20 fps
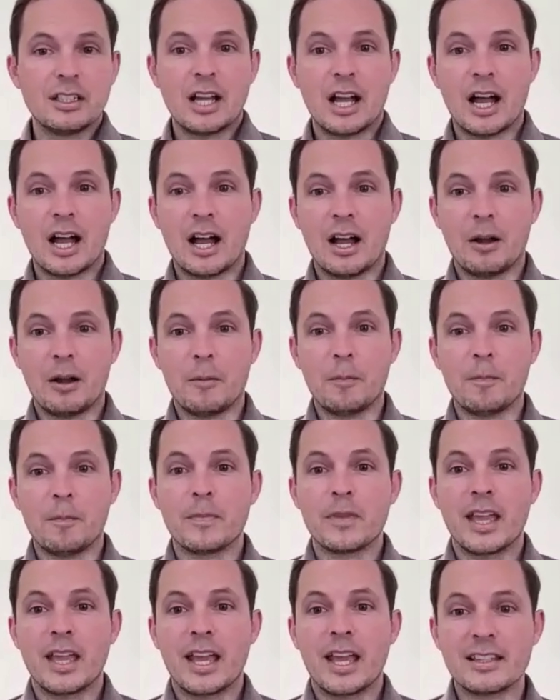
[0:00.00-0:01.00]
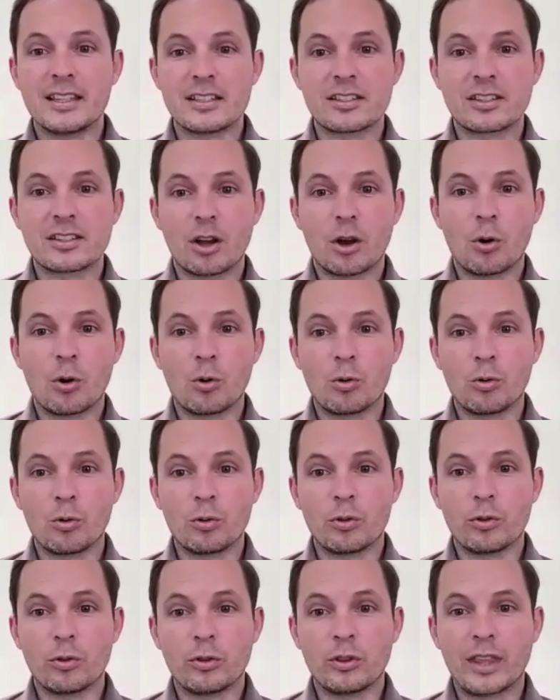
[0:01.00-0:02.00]
Um, and so
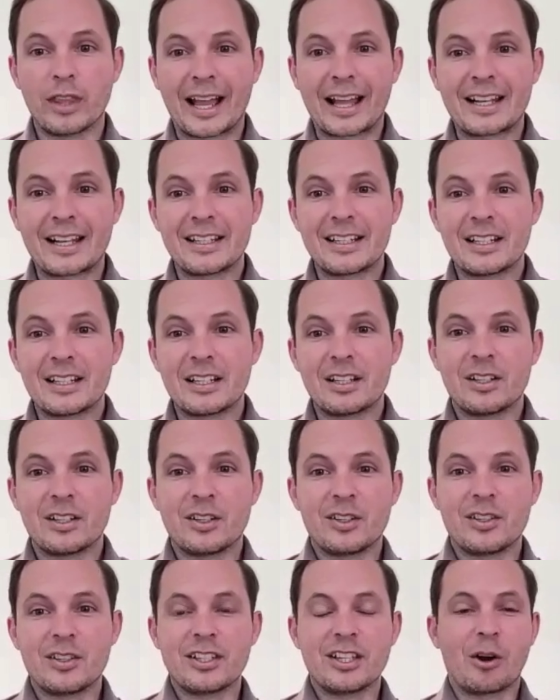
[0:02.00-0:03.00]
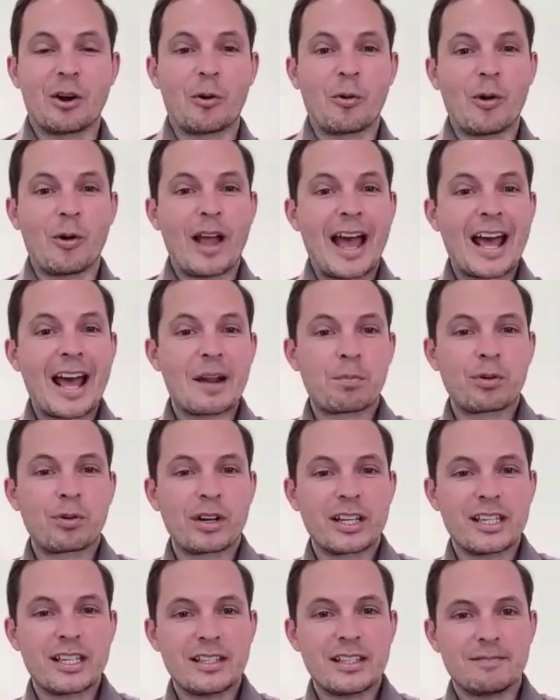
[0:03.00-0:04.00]
that you know had a
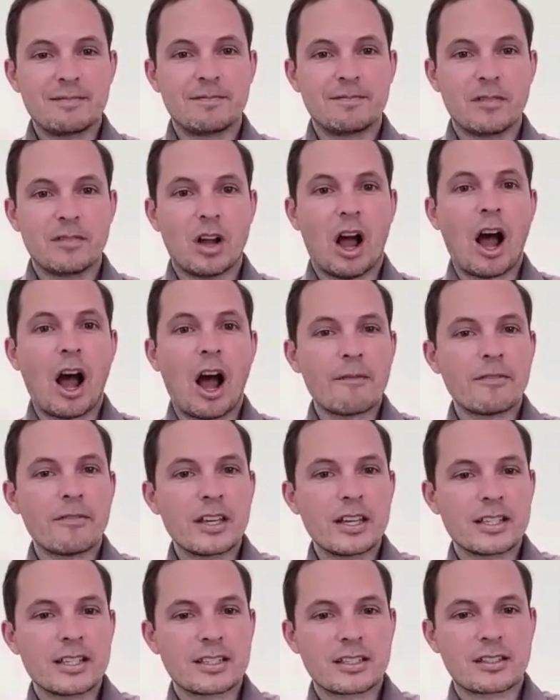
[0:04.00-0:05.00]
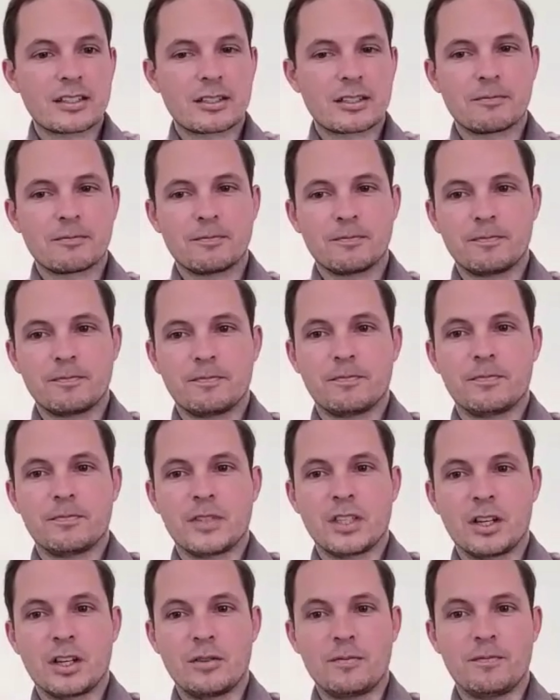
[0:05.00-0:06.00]
pretty obvious
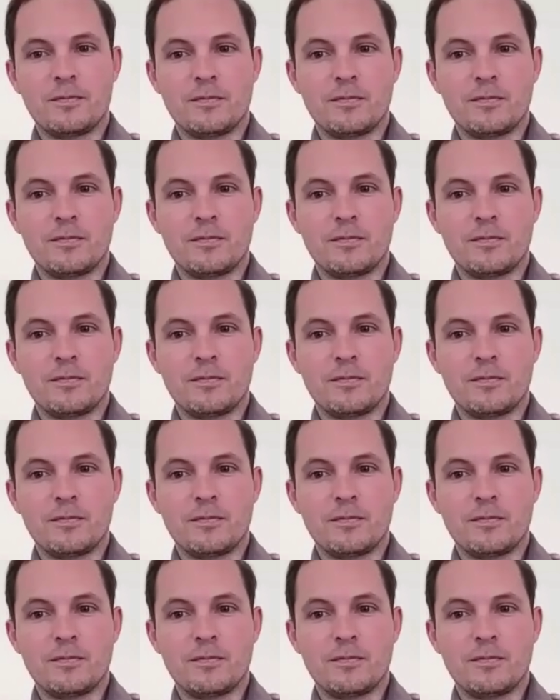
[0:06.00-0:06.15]
you know